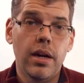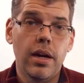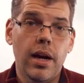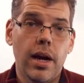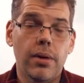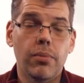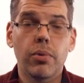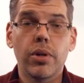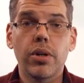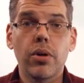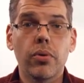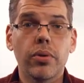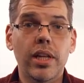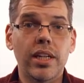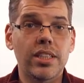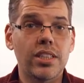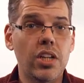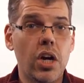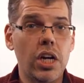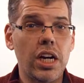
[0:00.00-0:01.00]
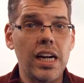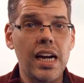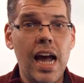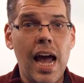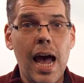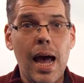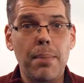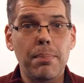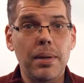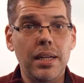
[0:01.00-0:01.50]
And we know that's not going to
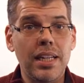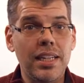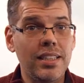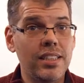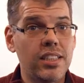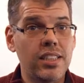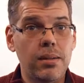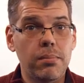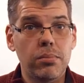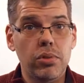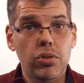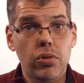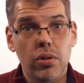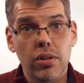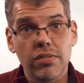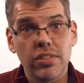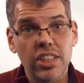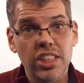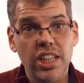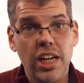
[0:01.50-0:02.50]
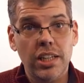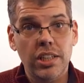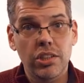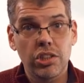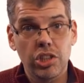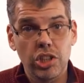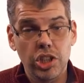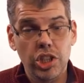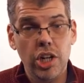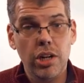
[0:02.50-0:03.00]
happen in some sort of
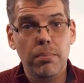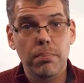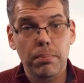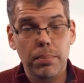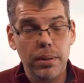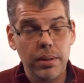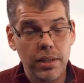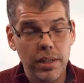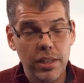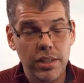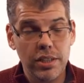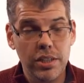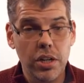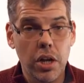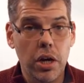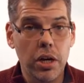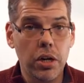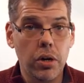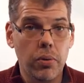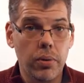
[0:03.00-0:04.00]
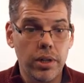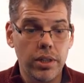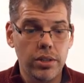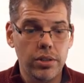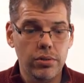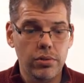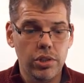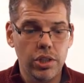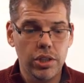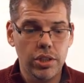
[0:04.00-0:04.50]
sudden jump. It's not going
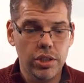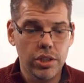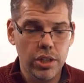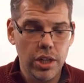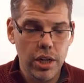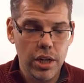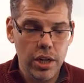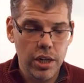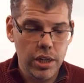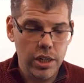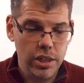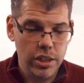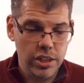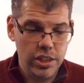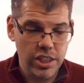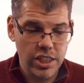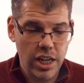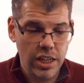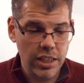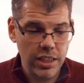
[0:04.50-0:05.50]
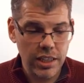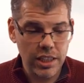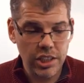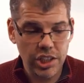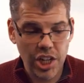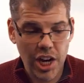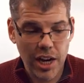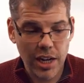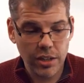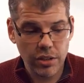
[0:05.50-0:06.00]
to just suddenly
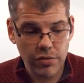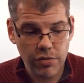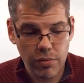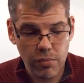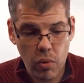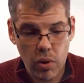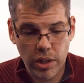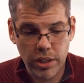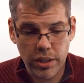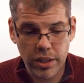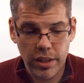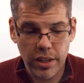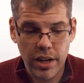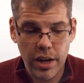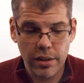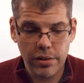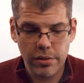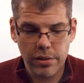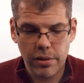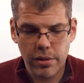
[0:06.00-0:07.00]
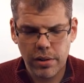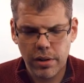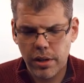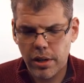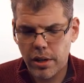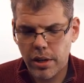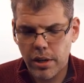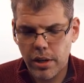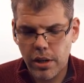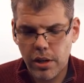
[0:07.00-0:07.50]
change from one to the other.
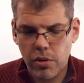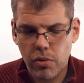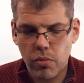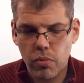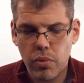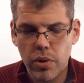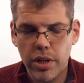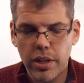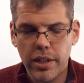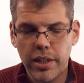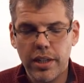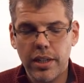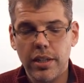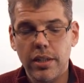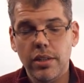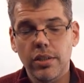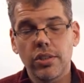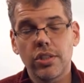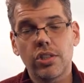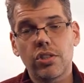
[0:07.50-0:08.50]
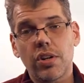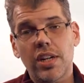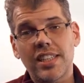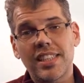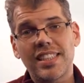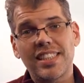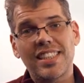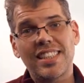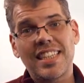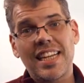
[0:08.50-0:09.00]
Really,
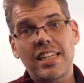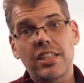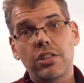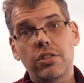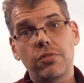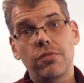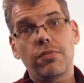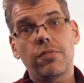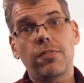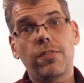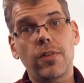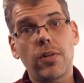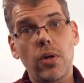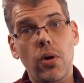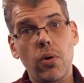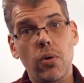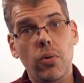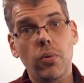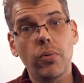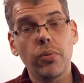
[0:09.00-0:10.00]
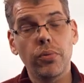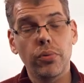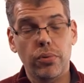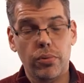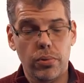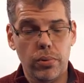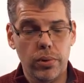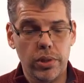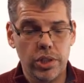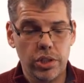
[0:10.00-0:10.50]
stresses tend to flow
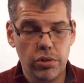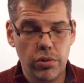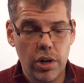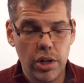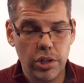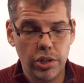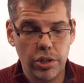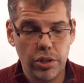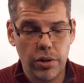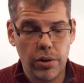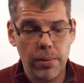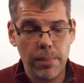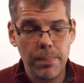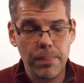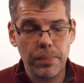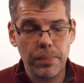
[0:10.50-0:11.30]
through a structure.